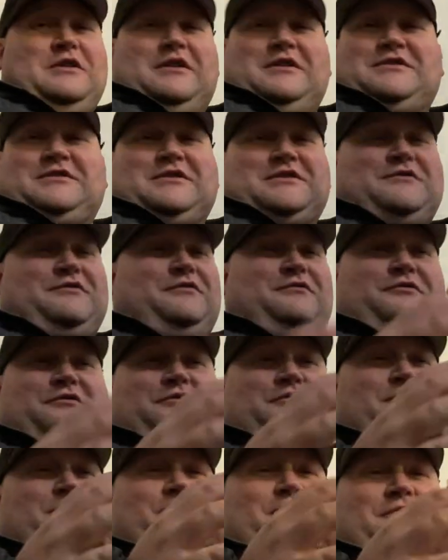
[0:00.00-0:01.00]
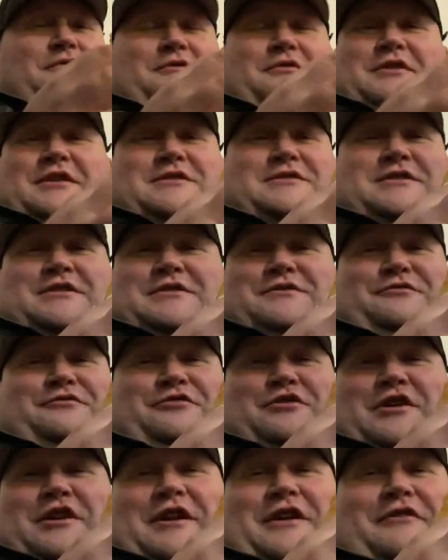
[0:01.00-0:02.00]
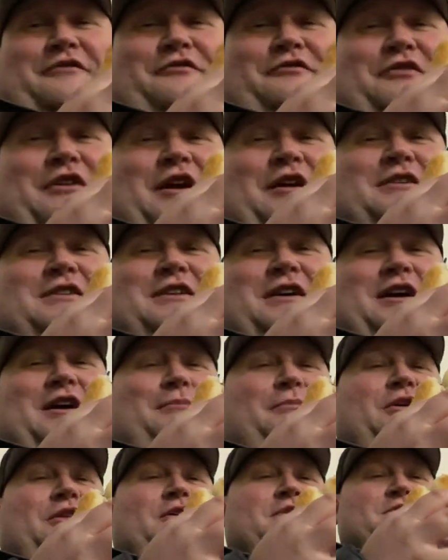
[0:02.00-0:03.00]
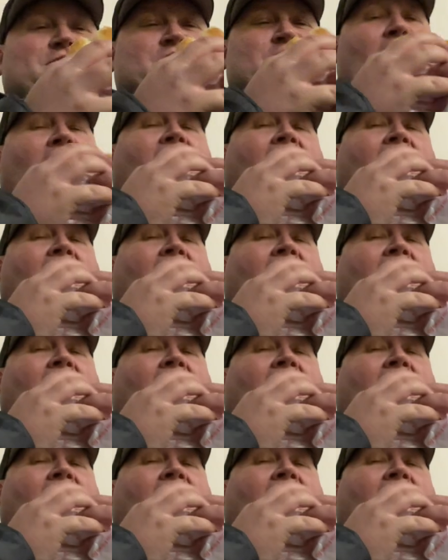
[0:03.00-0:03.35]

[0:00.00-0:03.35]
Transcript: This is this is freaking fantabulous.